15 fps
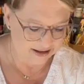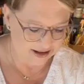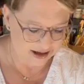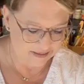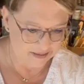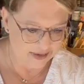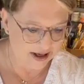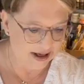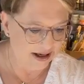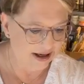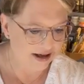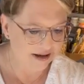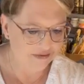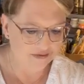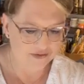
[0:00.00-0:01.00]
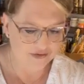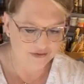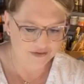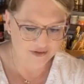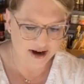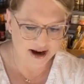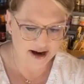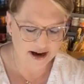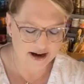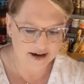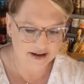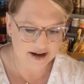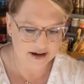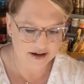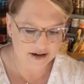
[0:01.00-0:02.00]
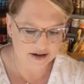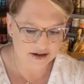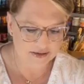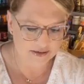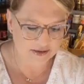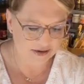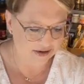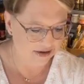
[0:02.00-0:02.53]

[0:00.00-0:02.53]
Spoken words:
And let me find, there's